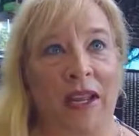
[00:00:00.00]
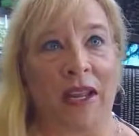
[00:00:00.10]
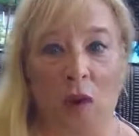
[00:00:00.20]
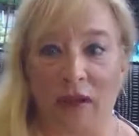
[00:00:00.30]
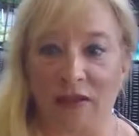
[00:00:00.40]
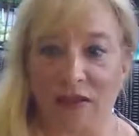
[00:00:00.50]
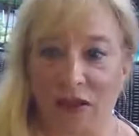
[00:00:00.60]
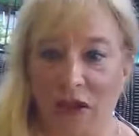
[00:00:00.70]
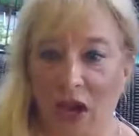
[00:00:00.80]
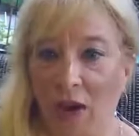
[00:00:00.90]
that wants
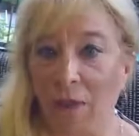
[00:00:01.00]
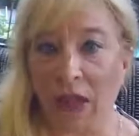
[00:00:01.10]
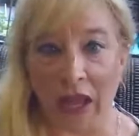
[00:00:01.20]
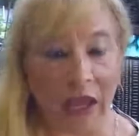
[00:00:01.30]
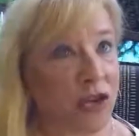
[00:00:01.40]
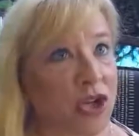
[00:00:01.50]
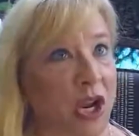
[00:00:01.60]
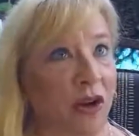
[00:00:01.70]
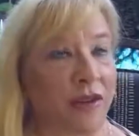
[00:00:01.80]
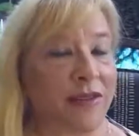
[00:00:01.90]
to come, like,
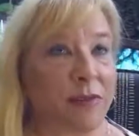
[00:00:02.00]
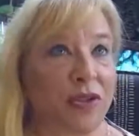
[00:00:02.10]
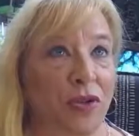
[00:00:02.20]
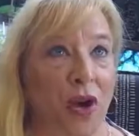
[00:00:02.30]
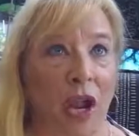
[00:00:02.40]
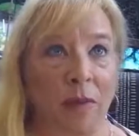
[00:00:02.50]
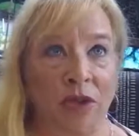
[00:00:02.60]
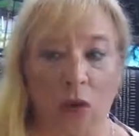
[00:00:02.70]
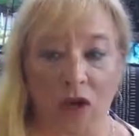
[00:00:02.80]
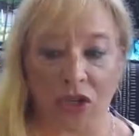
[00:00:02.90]
share, and
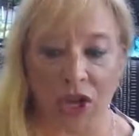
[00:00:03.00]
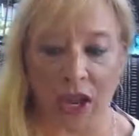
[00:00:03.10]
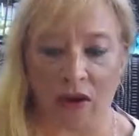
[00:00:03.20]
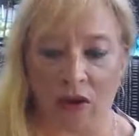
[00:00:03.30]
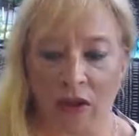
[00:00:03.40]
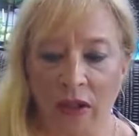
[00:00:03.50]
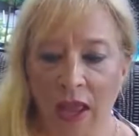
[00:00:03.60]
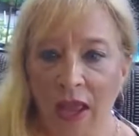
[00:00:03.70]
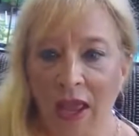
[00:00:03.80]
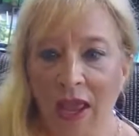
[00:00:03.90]
subscribe to our channel.
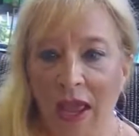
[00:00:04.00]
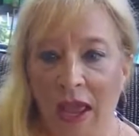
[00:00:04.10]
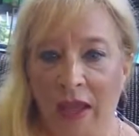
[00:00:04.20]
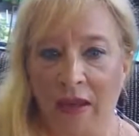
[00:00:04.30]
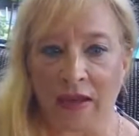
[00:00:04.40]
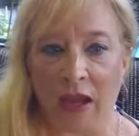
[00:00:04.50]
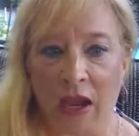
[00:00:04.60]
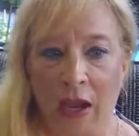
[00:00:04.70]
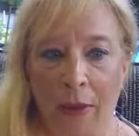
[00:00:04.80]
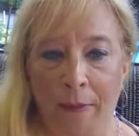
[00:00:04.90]
And
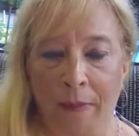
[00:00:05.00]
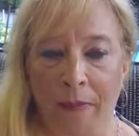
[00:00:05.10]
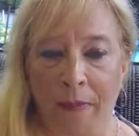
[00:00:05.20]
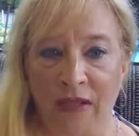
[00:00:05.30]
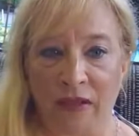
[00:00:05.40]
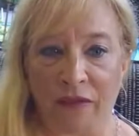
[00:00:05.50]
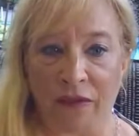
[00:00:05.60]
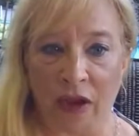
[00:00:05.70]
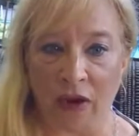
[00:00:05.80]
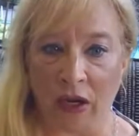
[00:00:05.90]
it's
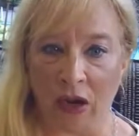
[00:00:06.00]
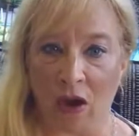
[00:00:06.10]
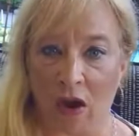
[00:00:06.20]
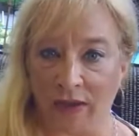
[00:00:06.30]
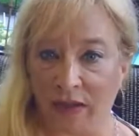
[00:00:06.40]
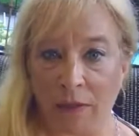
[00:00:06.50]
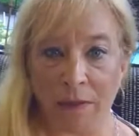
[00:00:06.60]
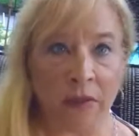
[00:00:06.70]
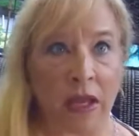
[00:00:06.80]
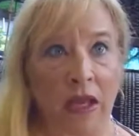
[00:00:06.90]
very
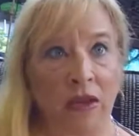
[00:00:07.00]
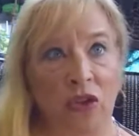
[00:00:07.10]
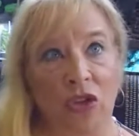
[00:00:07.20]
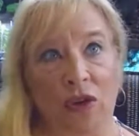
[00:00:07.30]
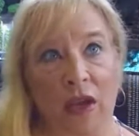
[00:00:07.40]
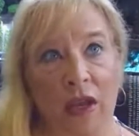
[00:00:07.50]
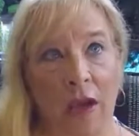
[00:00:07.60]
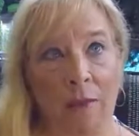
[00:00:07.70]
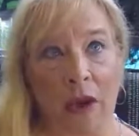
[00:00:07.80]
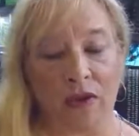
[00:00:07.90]
awesome that you can come
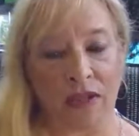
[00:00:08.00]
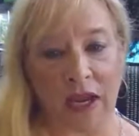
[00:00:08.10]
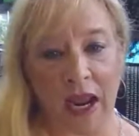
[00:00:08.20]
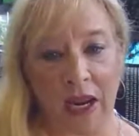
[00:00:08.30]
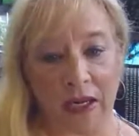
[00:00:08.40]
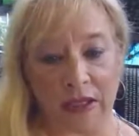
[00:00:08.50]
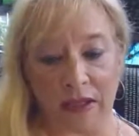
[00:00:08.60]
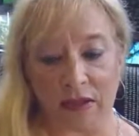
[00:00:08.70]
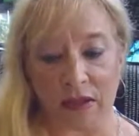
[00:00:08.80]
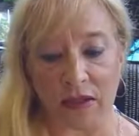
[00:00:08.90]
out today and
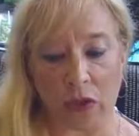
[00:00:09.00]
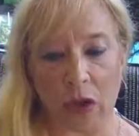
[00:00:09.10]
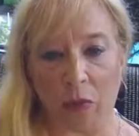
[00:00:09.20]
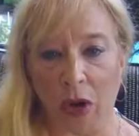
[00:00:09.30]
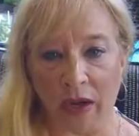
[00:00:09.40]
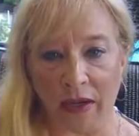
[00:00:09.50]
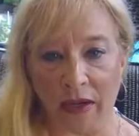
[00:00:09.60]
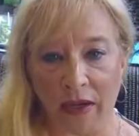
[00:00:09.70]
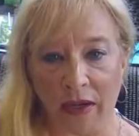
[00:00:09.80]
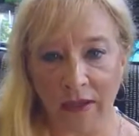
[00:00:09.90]
listen to our
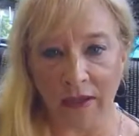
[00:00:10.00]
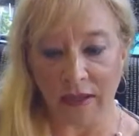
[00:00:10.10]
broadcast.